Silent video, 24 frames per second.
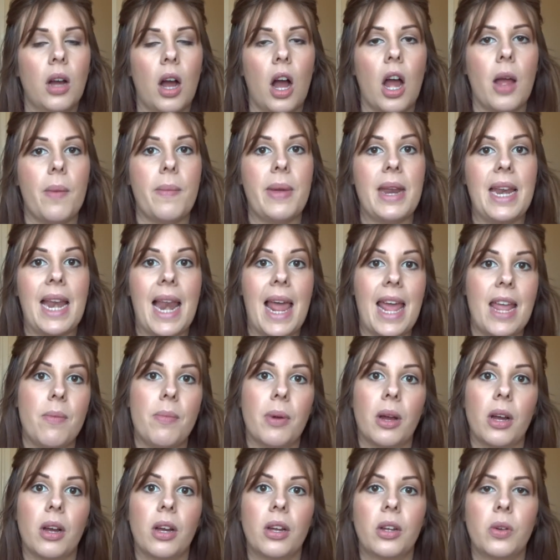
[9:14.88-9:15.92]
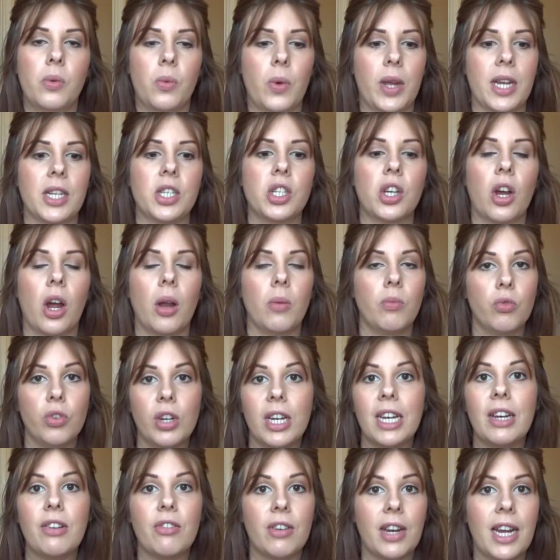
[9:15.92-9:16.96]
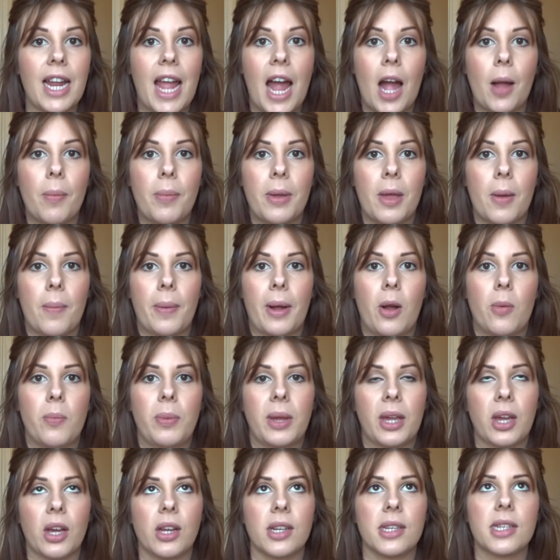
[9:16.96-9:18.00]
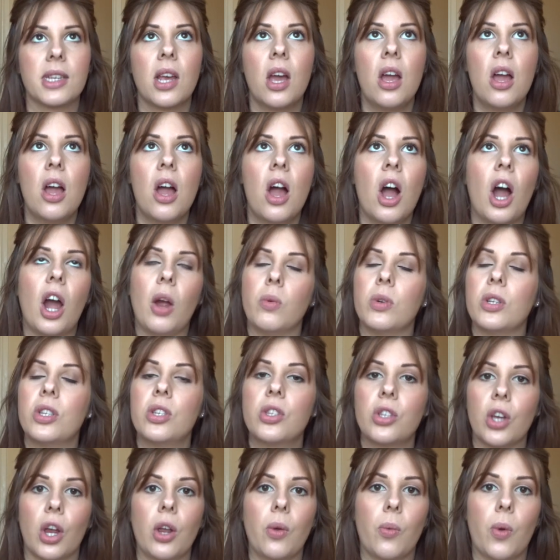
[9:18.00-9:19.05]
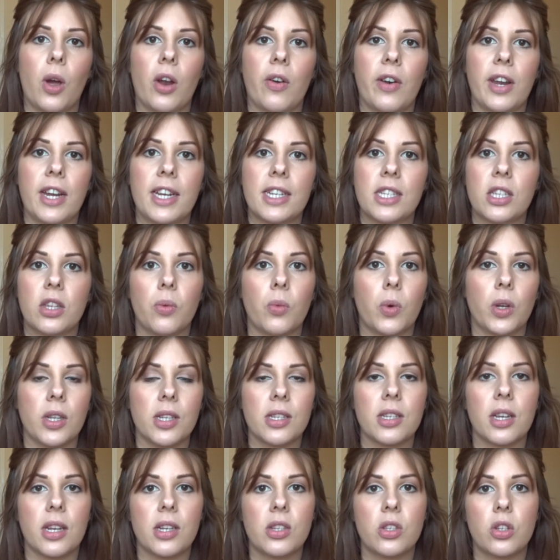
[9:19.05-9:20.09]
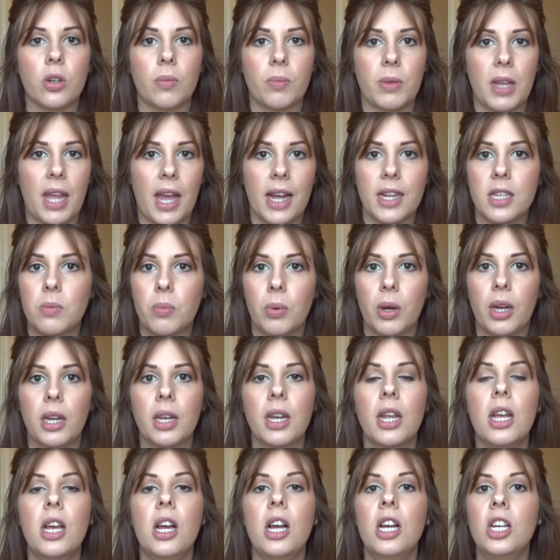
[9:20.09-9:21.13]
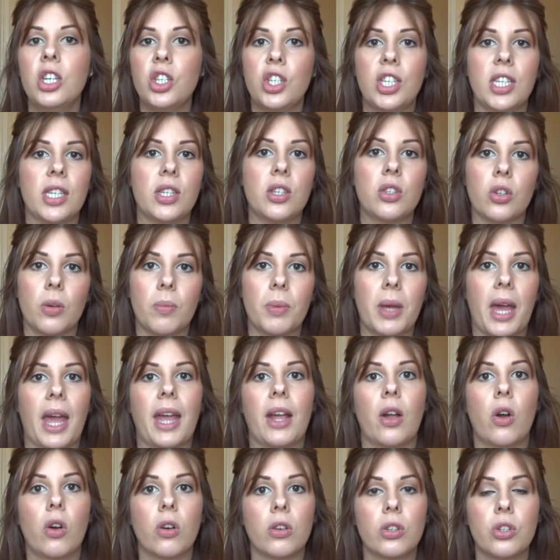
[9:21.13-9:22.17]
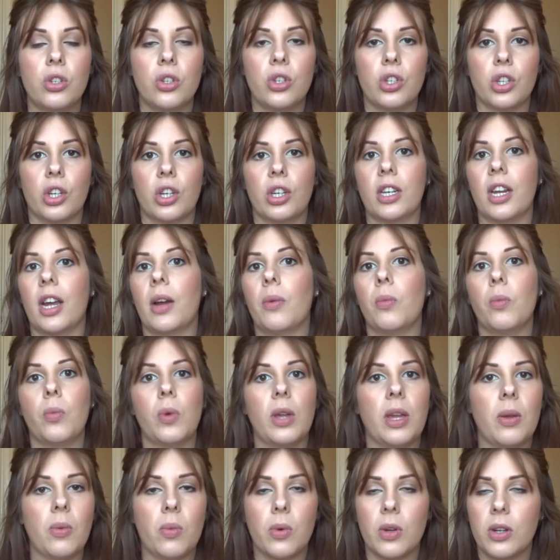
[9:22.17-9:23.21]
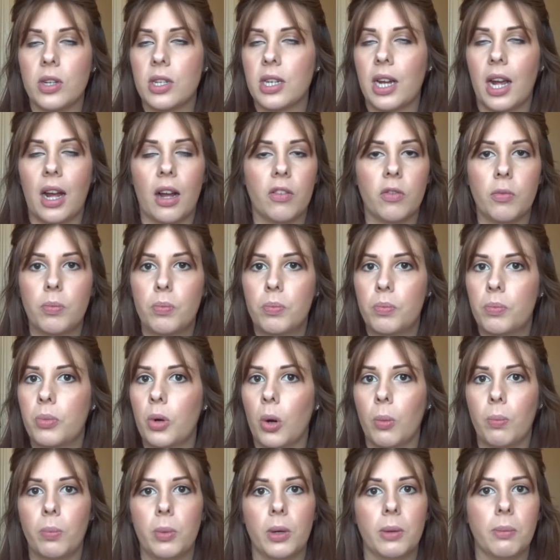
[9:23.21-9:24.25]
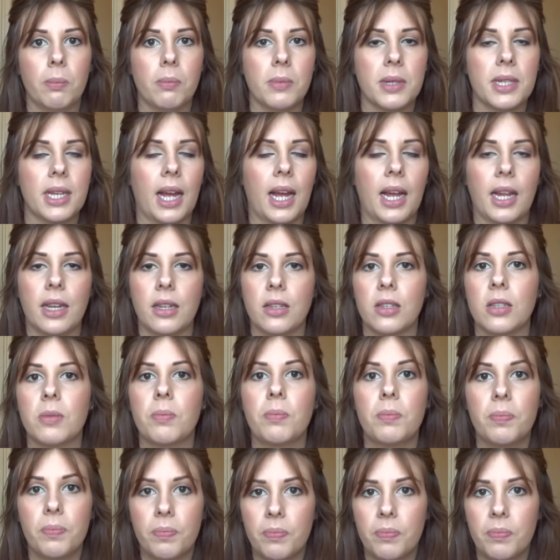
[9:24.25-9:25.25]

I'm in labour which I'm really really happy about because I was so worried that once I stopped the aspirin she'd stop getting oxygen and we would have problems and